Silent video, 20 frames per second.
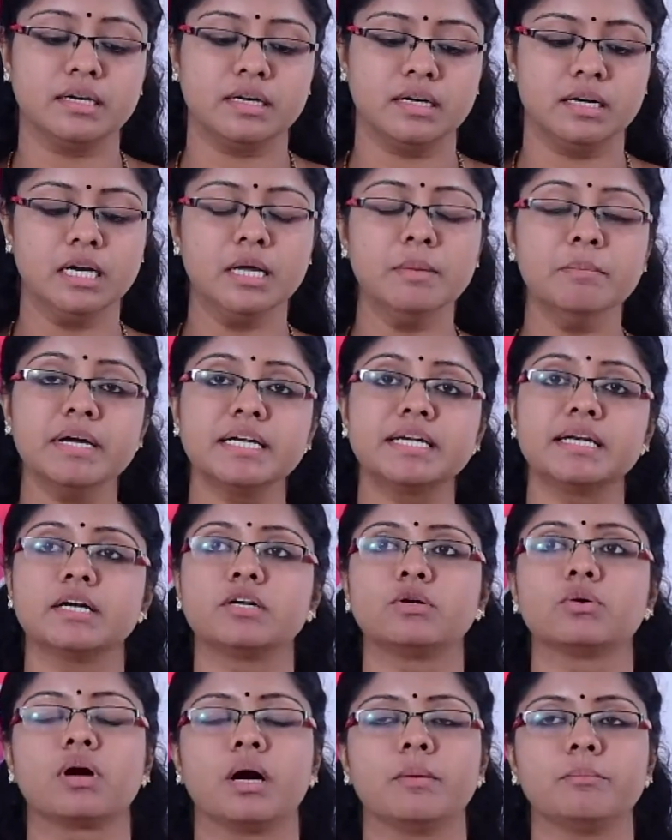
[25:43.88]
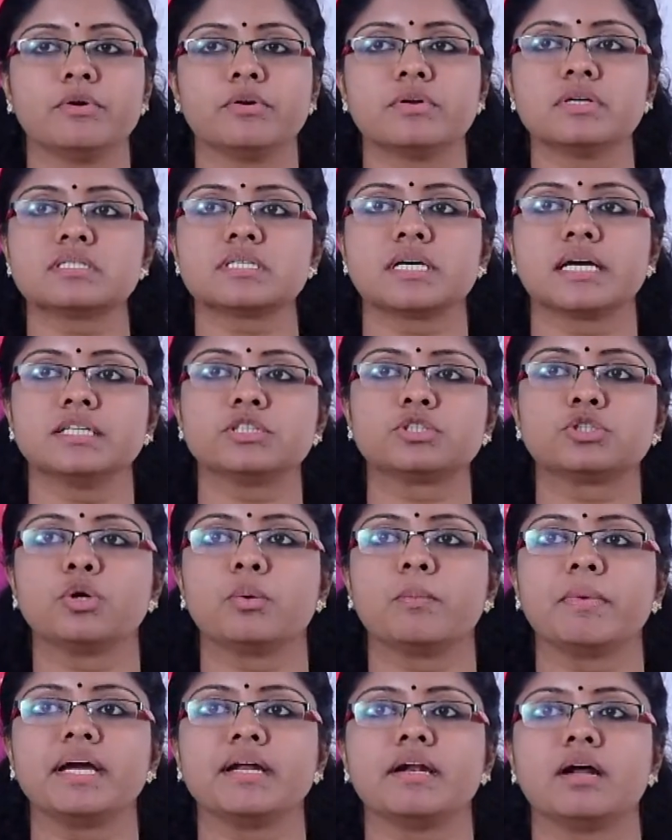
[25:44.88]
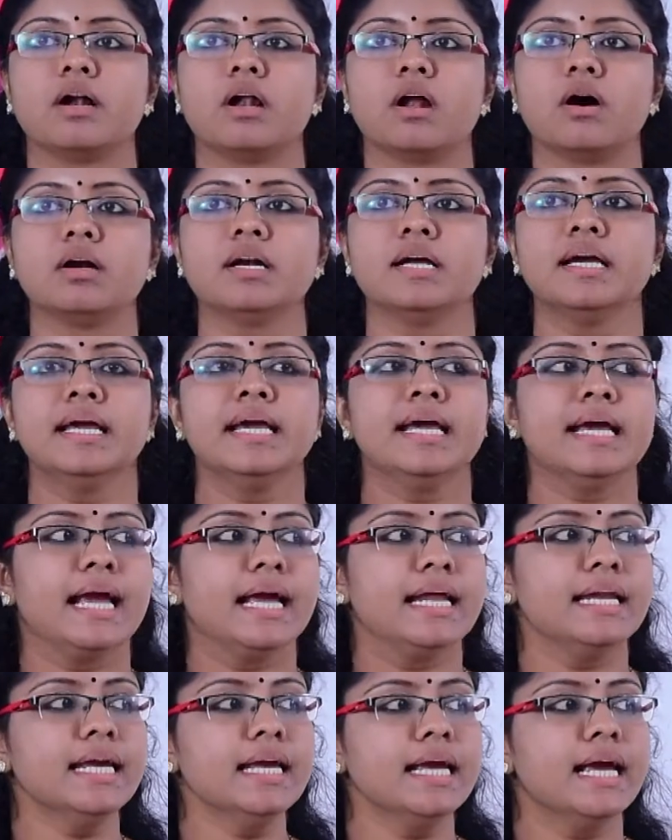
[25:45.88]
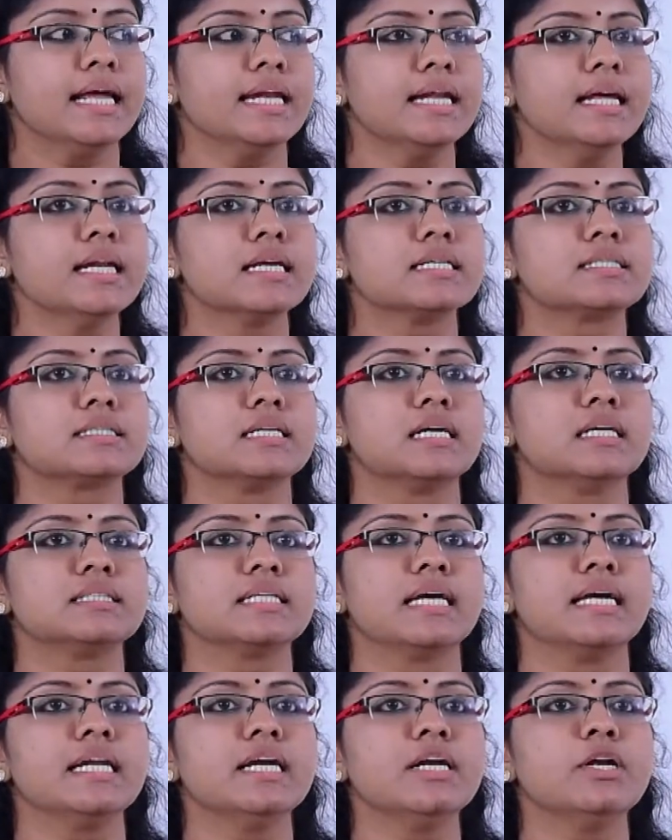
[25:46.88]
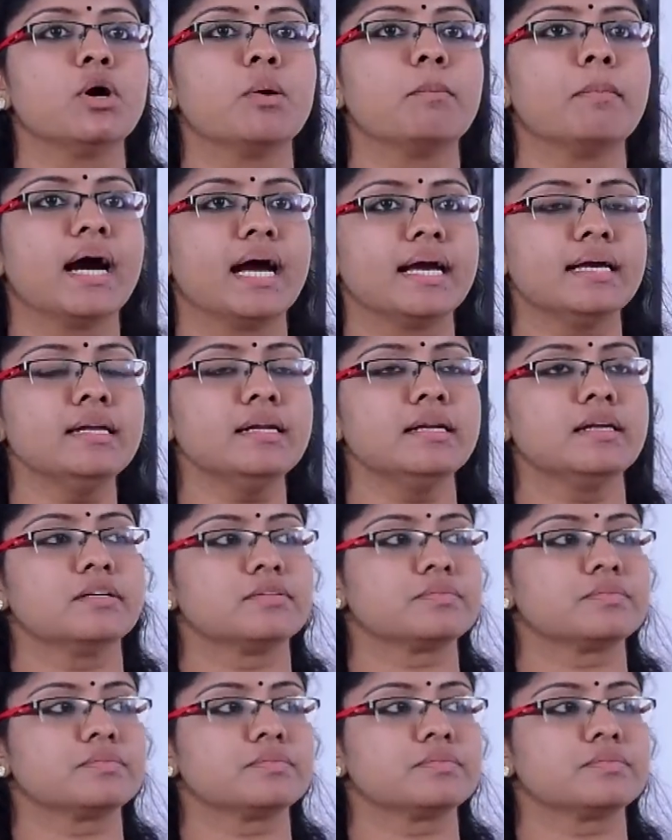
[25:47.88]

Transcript: limited to computer science domain alone. Any research, any domain